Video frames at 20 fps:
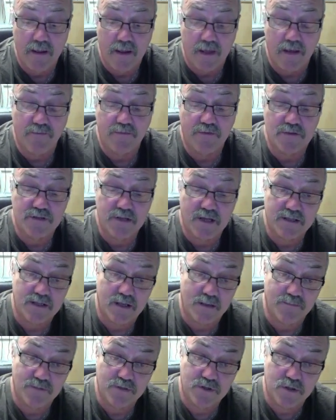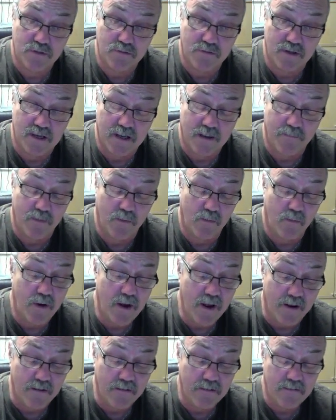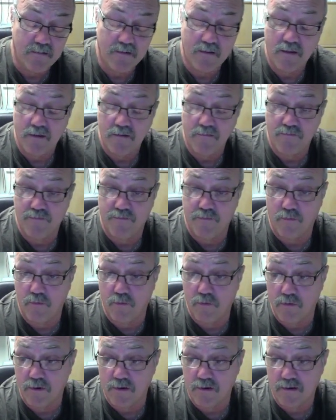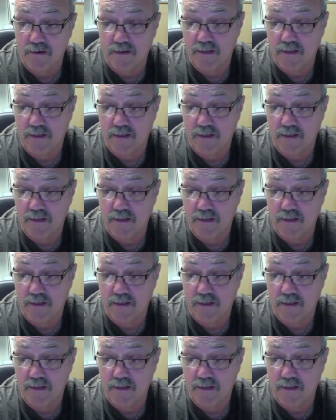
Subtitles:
If you set up tuner number 1 for,